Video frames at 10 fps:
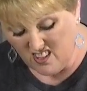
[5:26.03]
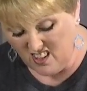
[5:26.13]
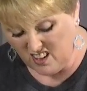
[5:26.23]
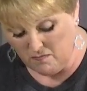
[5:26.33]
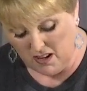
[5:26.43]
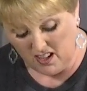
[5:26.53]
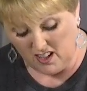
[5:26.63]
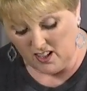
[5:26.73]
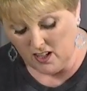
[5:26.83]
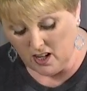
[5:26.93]
You can make it
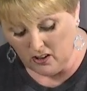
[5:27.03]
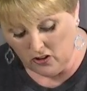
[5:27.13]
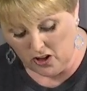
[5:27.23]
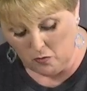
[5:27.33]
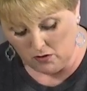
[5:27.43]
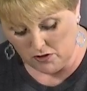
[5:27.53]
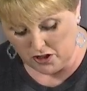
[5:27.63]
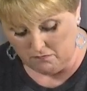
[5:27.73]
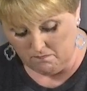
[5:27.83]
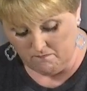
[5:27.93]
any color you want
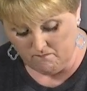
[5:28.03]
to.